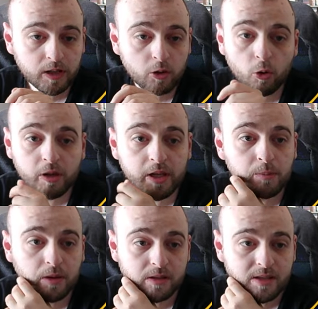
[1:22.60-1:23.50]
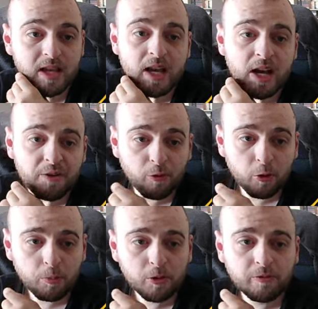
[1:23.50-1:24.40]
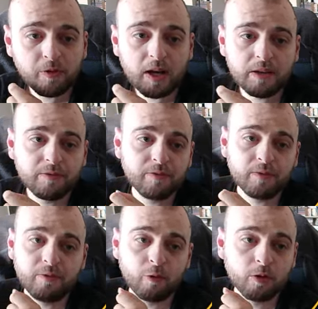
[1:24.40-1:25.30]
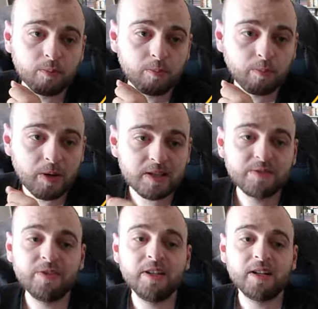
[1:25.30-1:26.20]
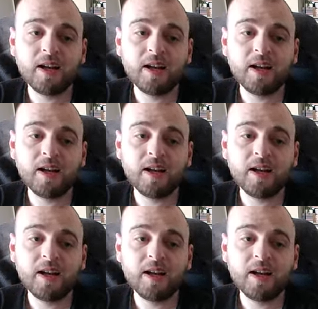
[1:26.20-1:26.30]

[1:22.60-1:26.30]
goalkeepers. 4.5 for Pasvier.